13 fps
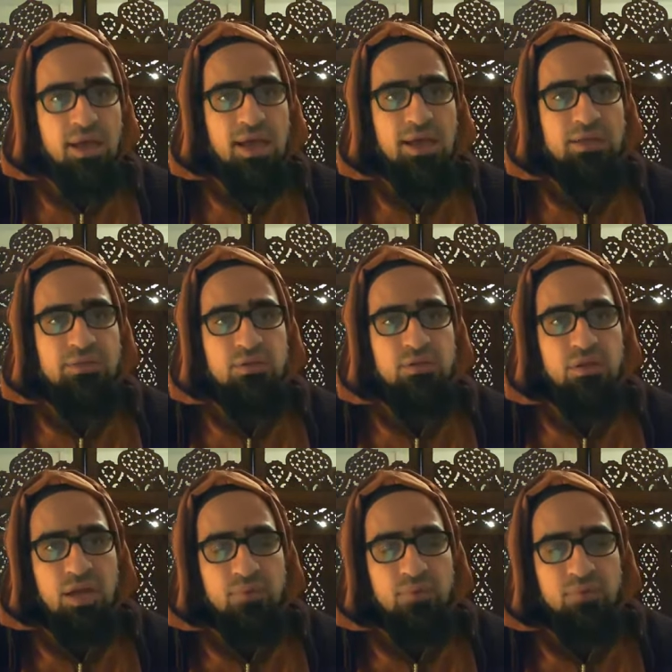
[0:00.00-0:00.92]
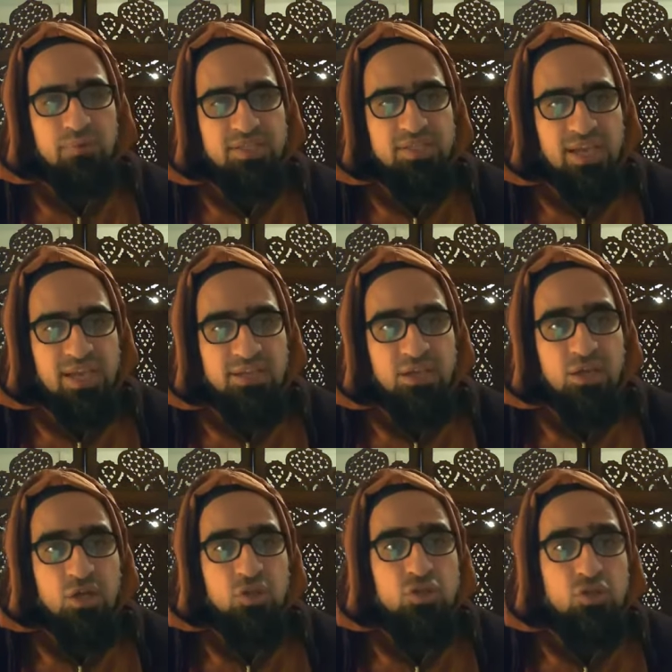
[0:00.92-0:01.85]
And Habibi said,
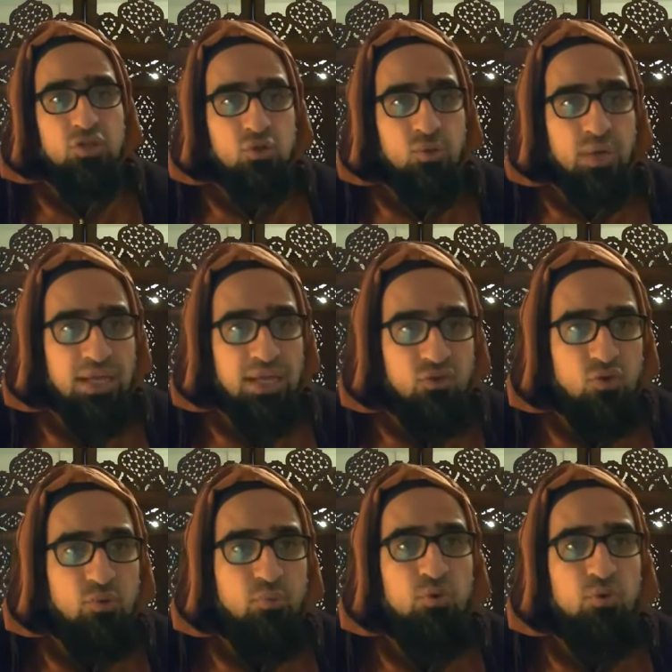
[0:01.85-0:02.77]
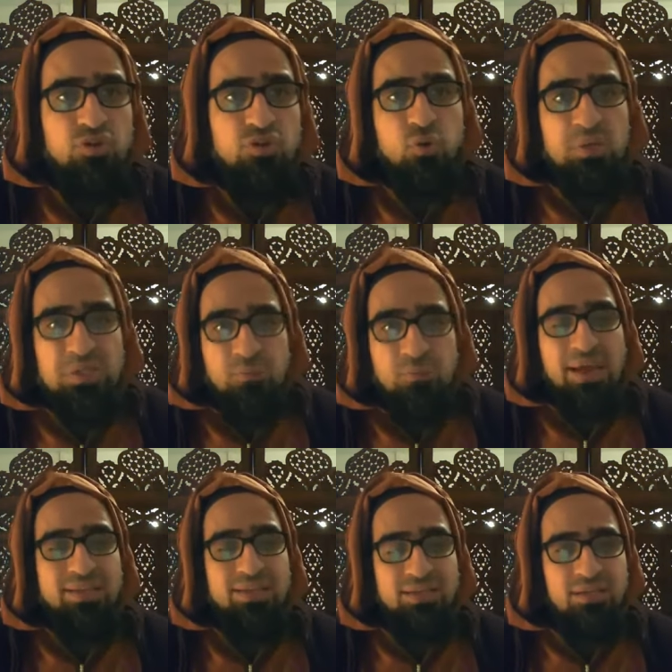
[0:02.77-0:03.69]
do it through pointing to his
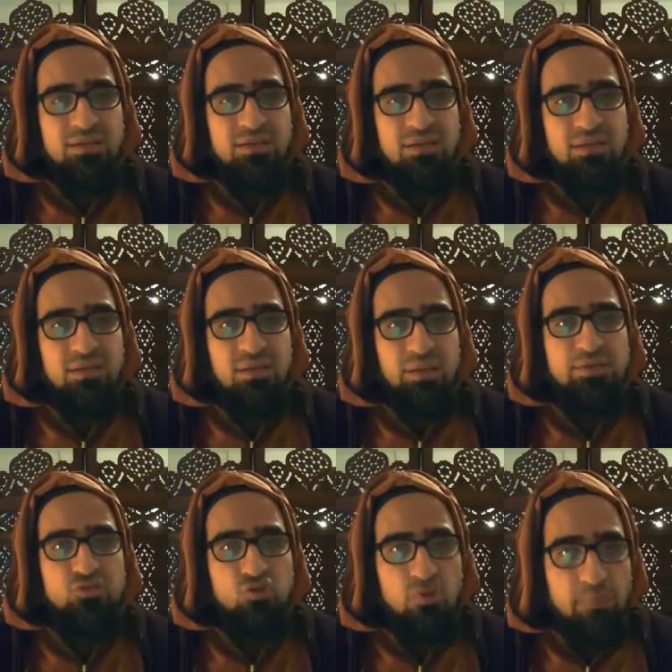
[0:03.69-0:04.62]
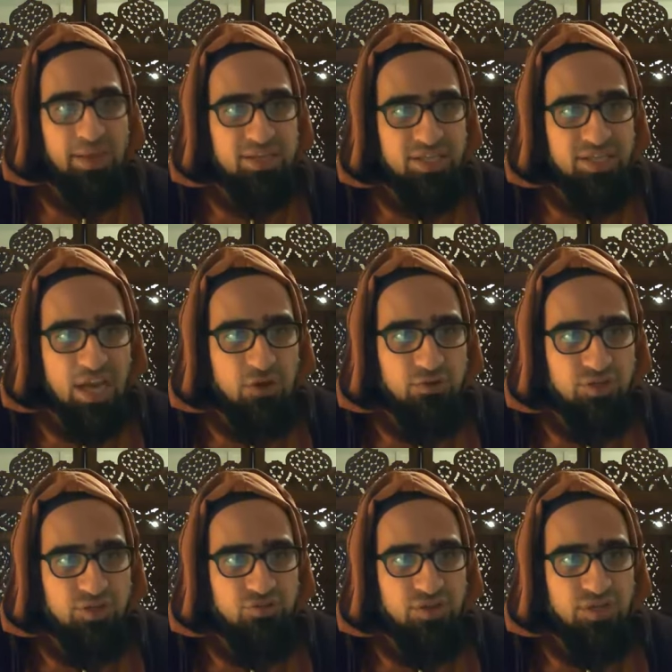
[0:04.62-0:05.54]
humanity, his tremendous
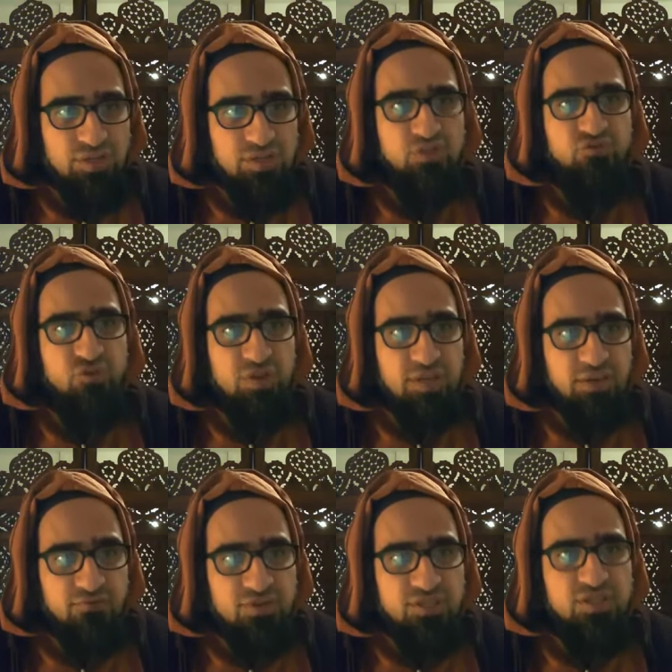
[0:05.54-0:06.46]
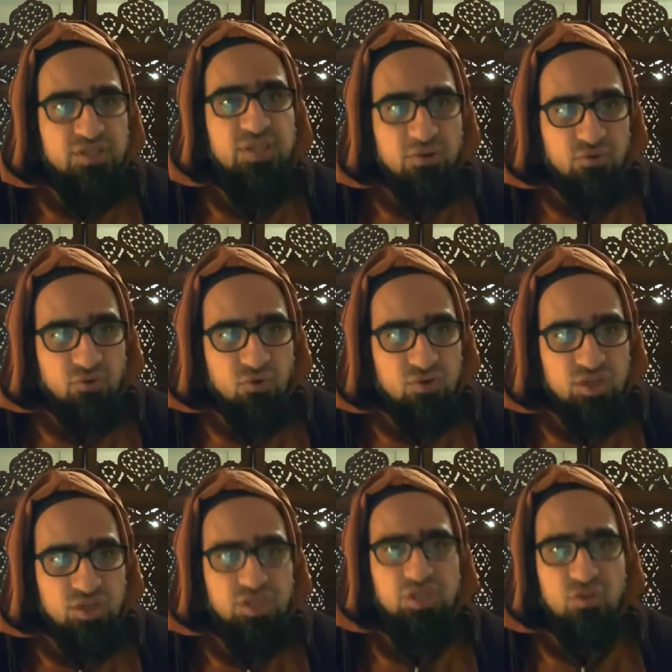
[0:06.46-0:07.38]
character traits, his forgiveness, his
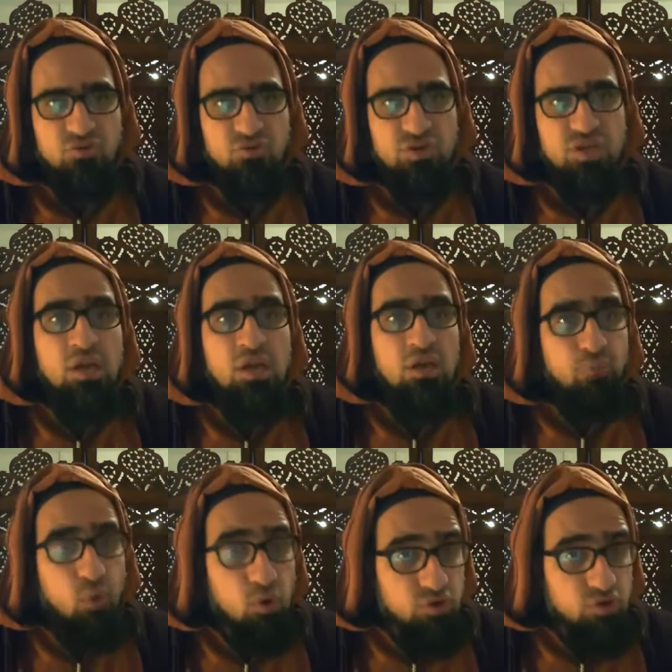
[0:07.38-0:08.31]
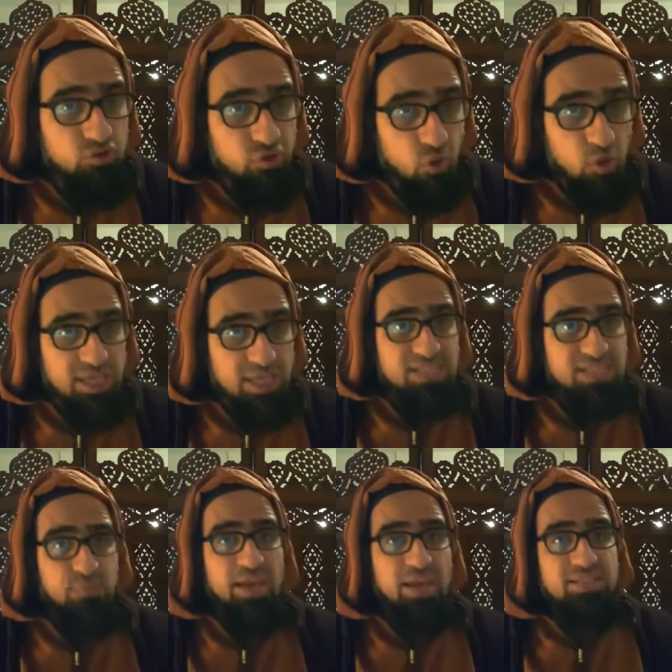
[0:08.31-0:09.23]
generosity, his courage. Point to those
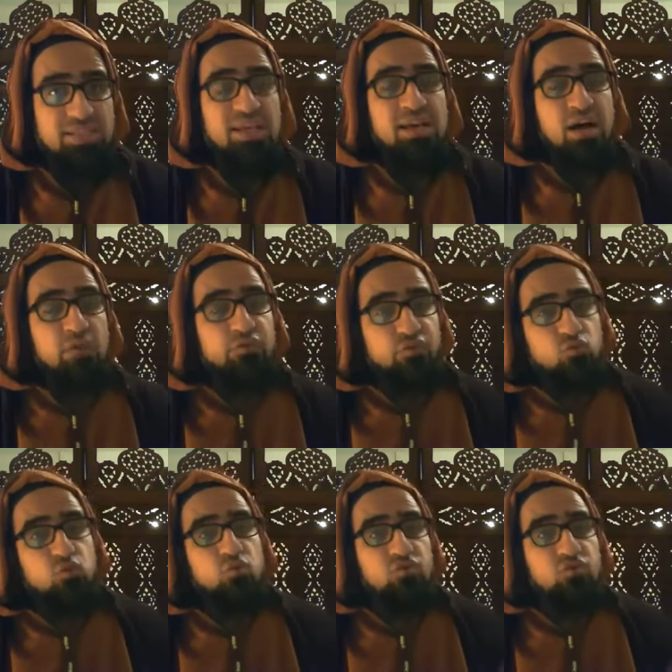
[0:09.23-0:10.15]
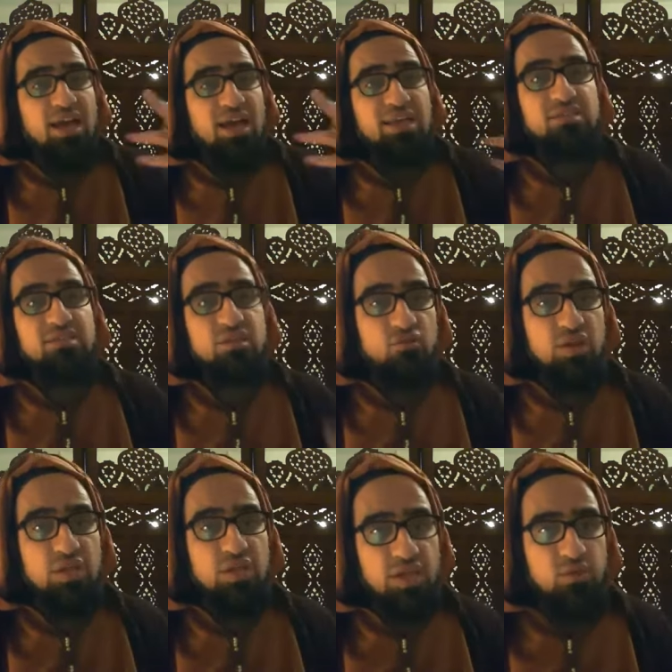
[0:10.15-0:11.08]
aspects and through that is the
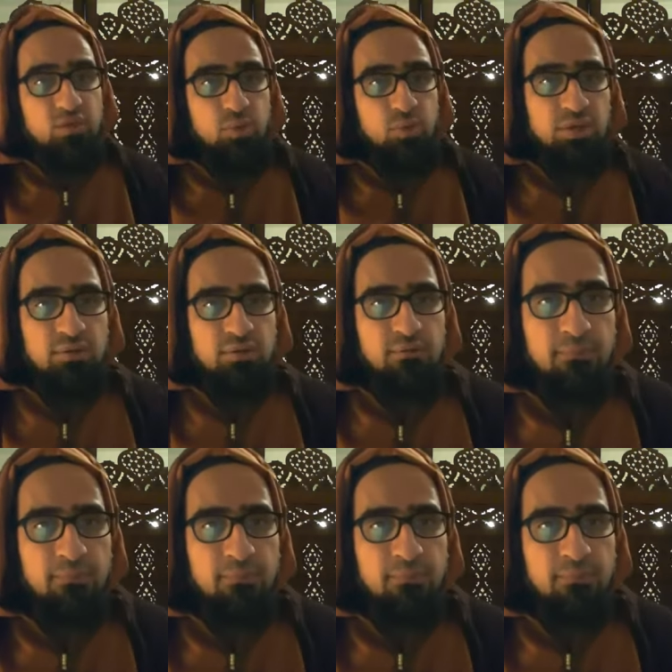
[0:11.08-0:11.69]
great gateway.